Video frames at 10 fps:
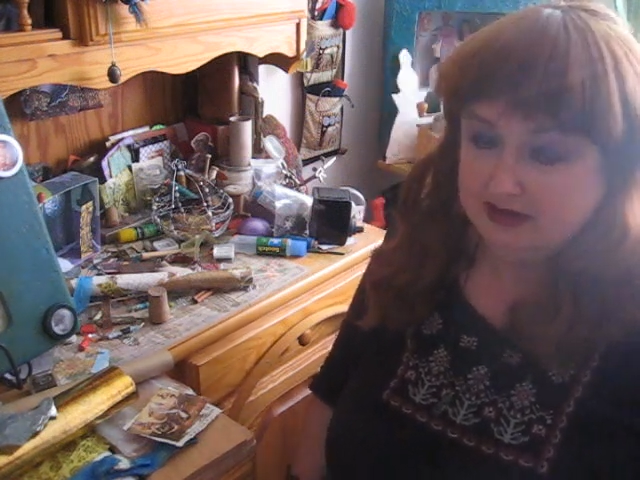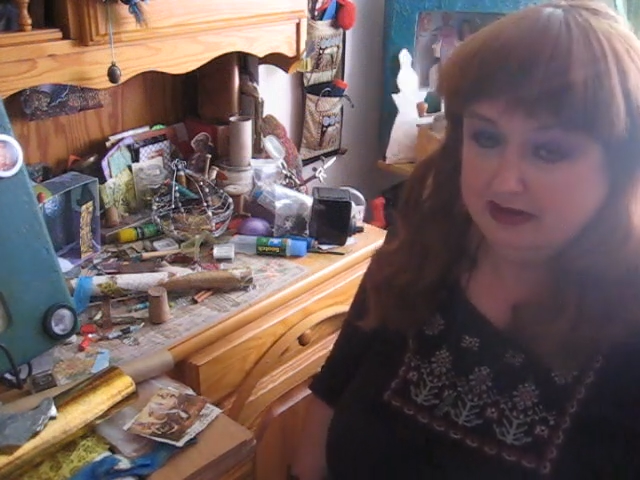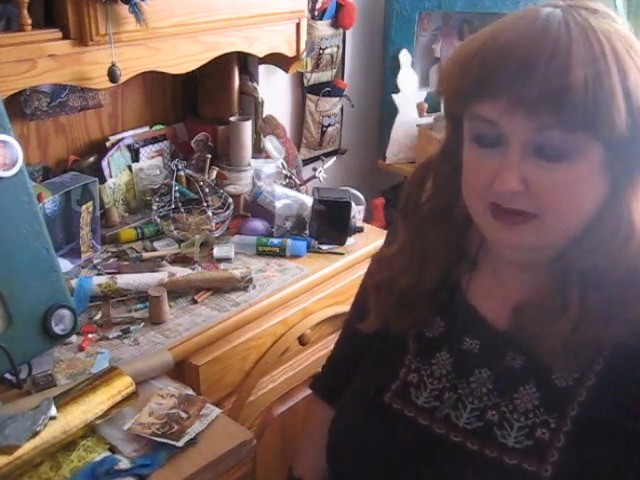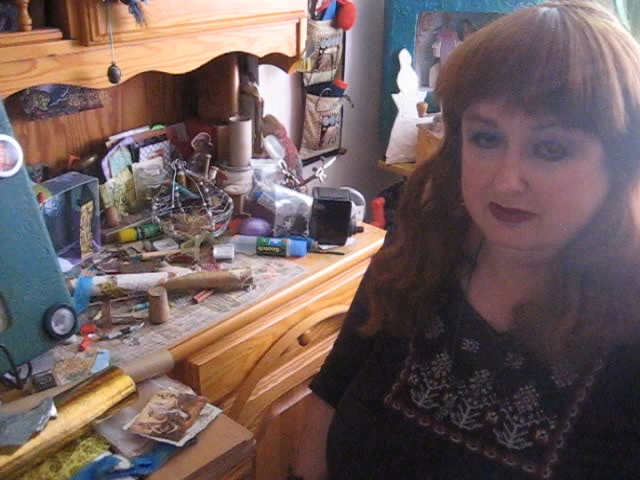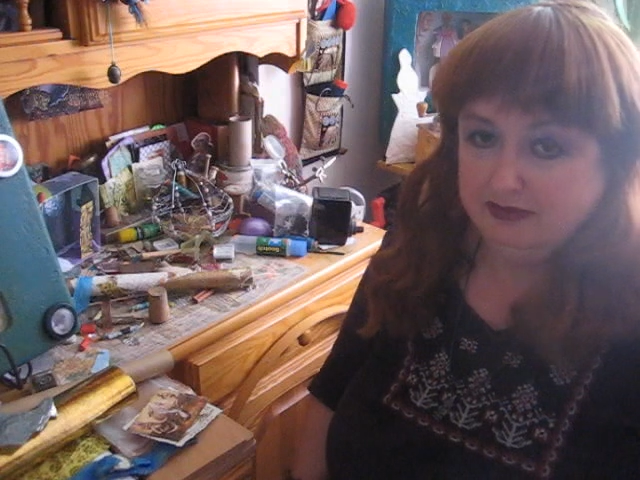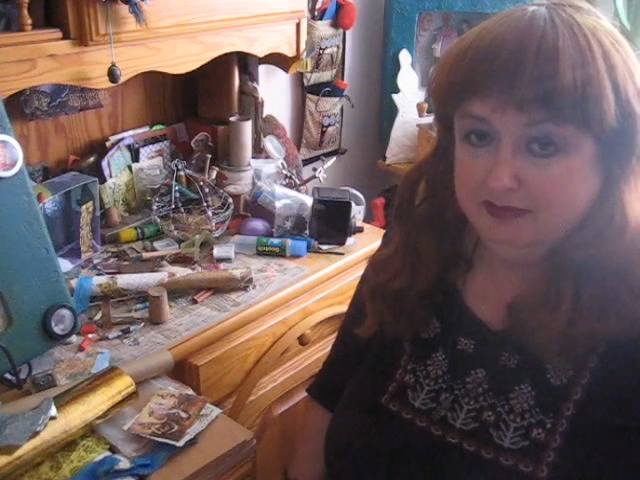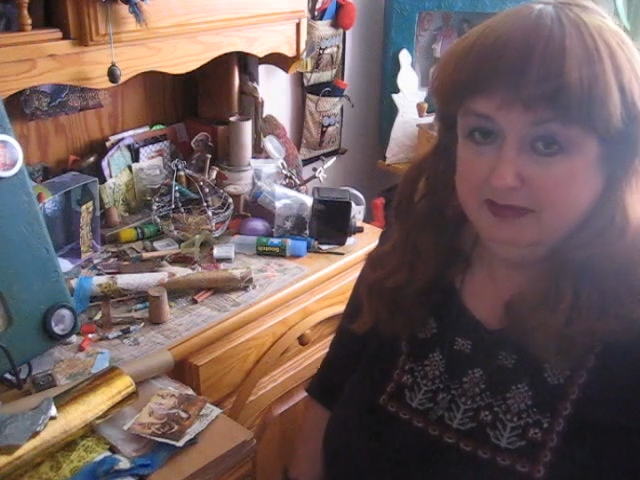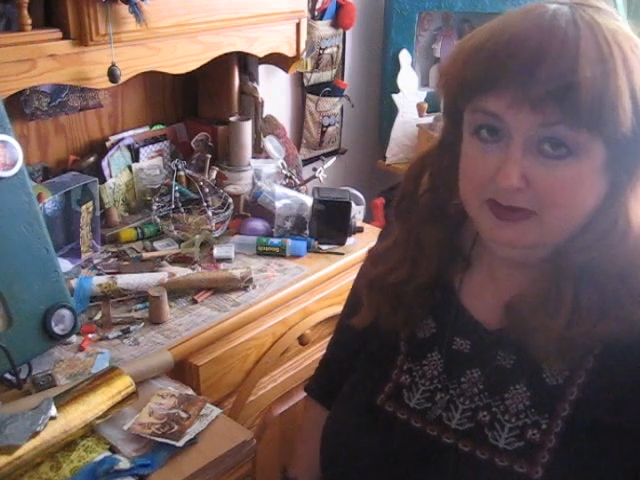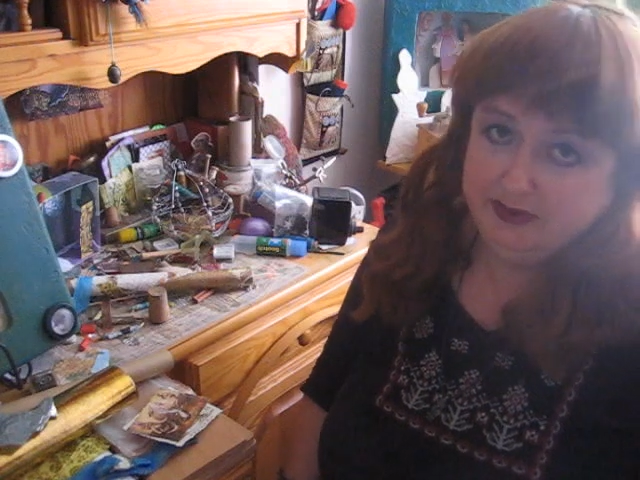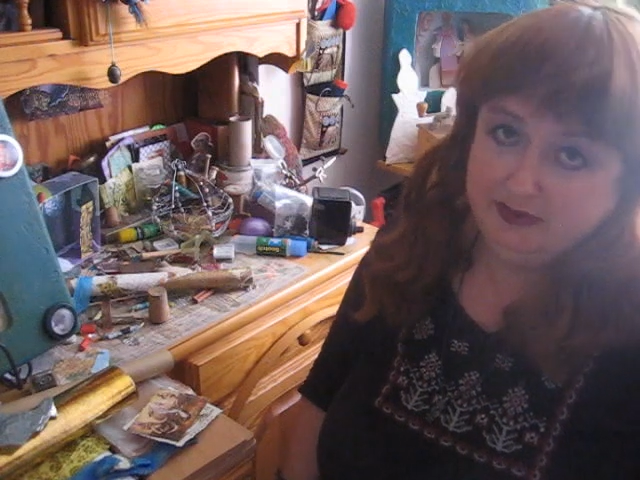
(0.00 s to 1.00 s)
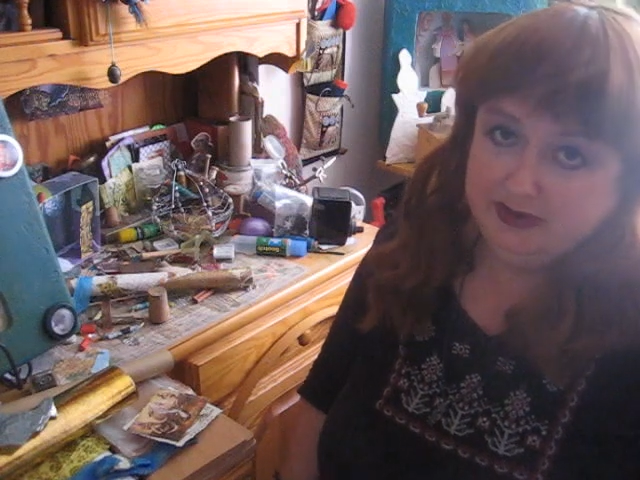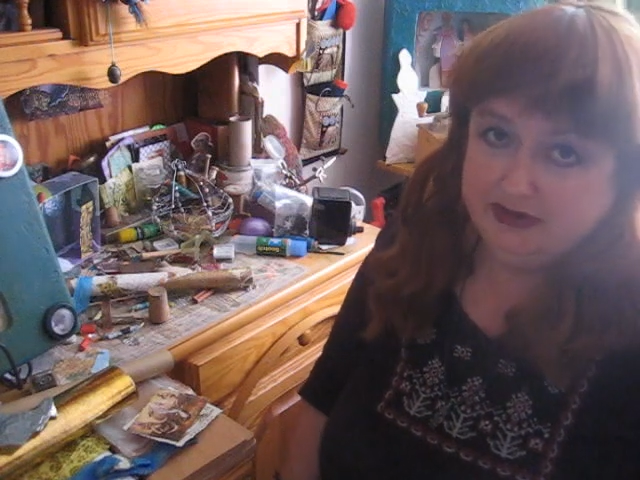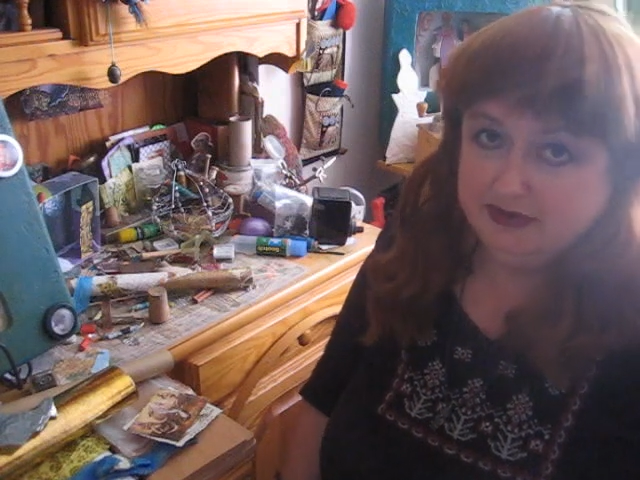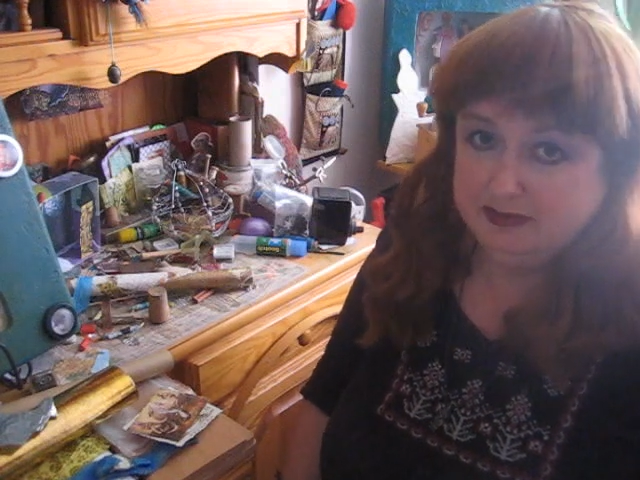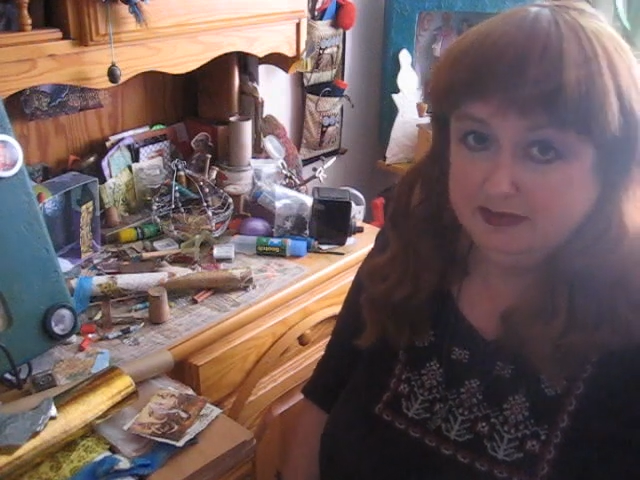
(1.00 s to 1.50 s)
you know, maybe make
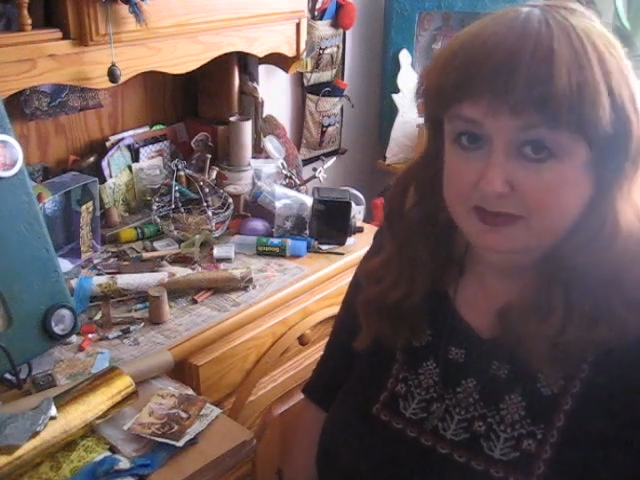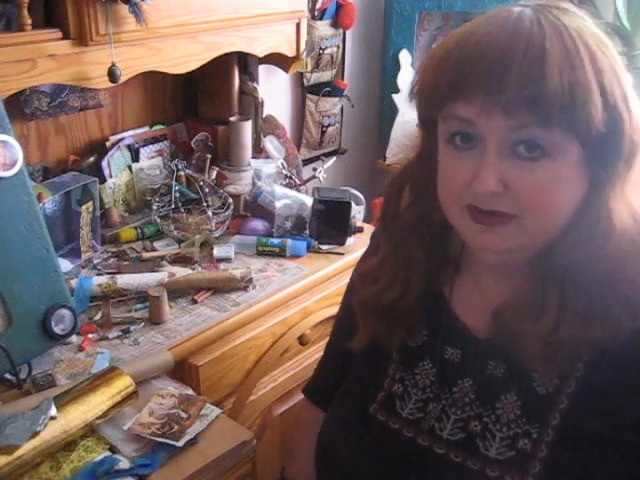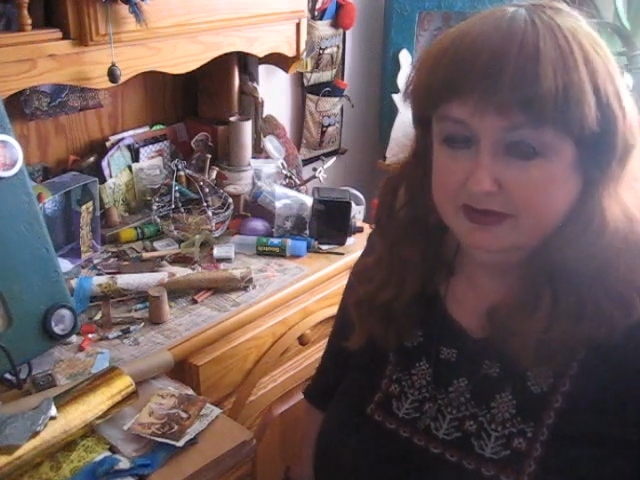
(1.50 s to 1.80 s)
some